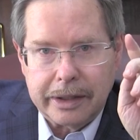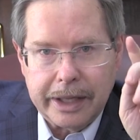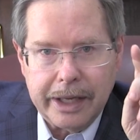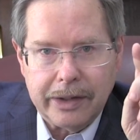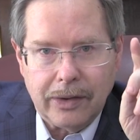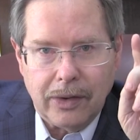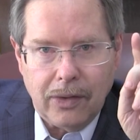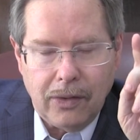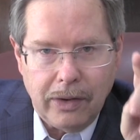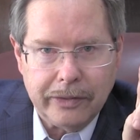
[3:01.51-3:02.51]
that
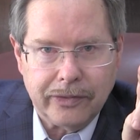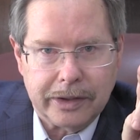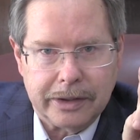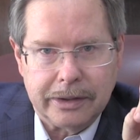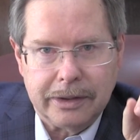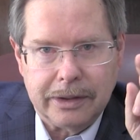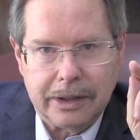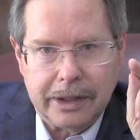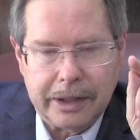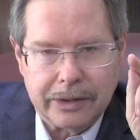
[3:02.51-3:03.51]
often
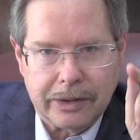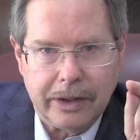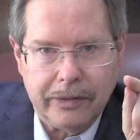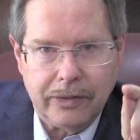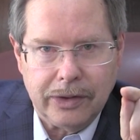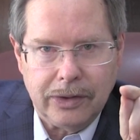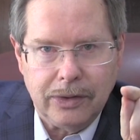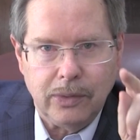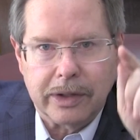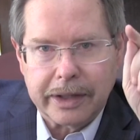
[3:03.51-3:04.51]
can cover
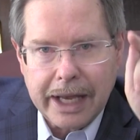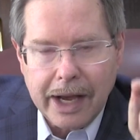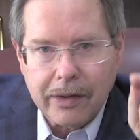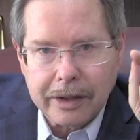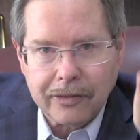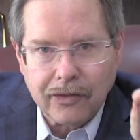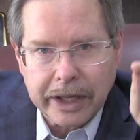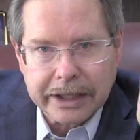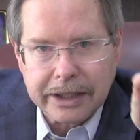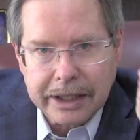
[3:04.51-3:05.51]
you without
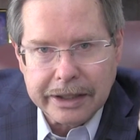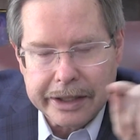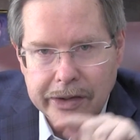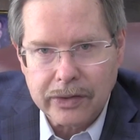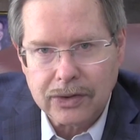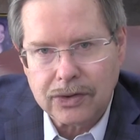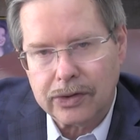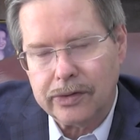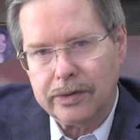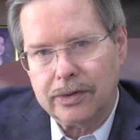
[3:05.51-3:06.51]
affecting their
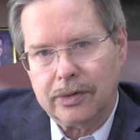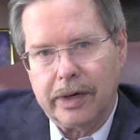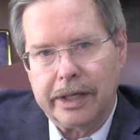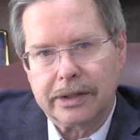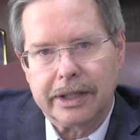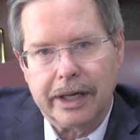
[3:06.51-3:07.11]
insurance rates.